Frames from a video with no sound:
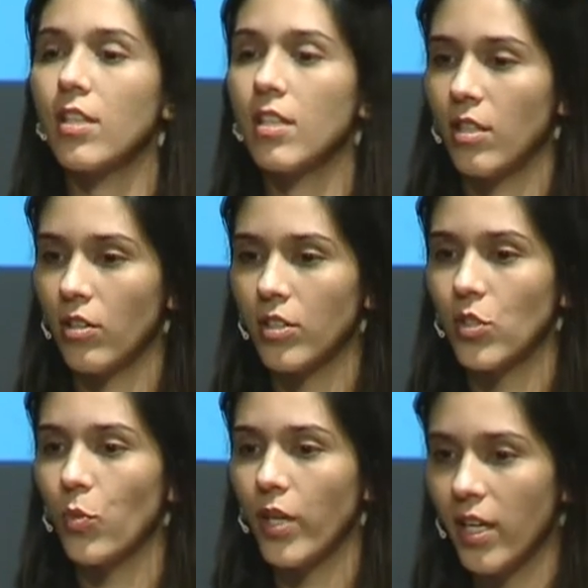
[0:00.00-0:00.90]
in another
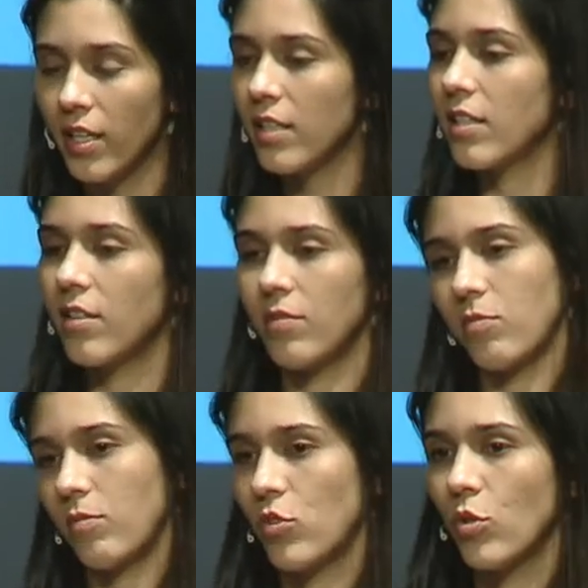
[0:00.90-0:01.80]
way.
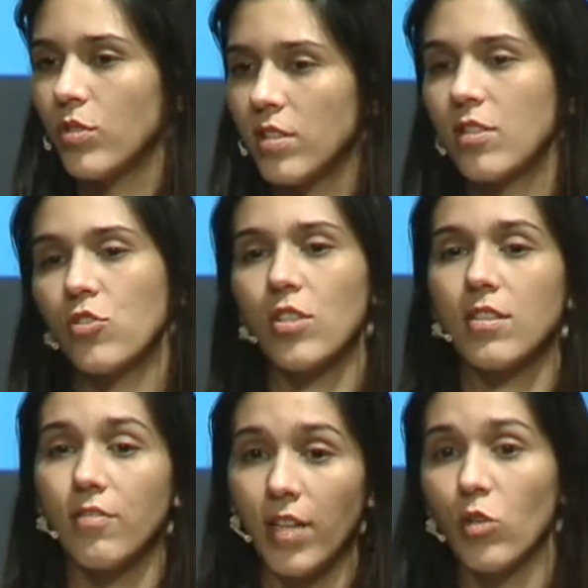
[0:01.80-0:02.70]
So this is just
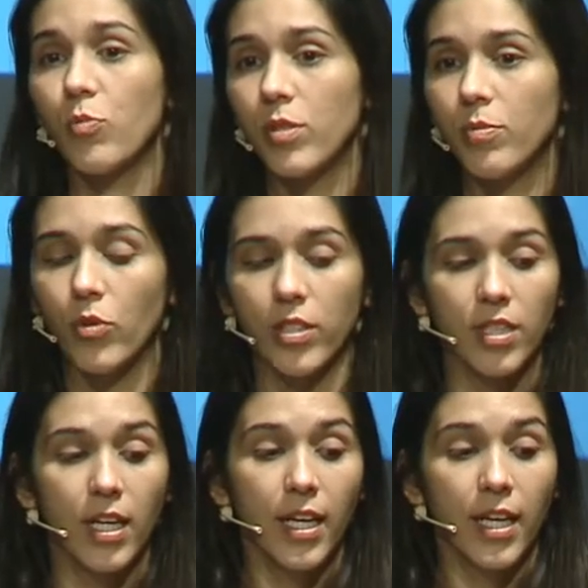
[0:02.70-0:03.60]
developer board.
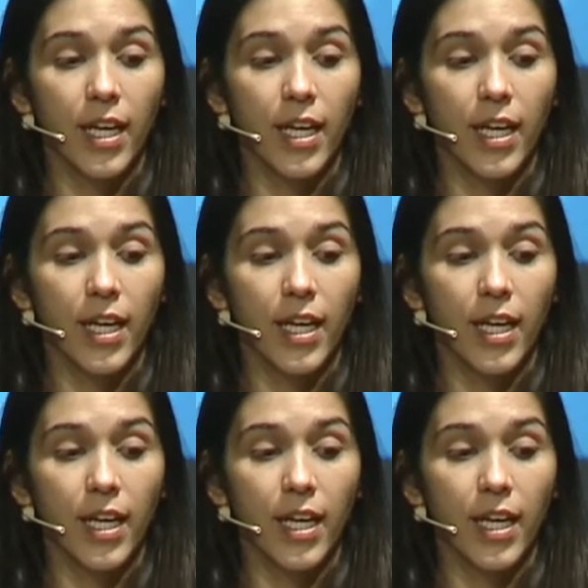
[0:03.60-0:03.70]
Yeah.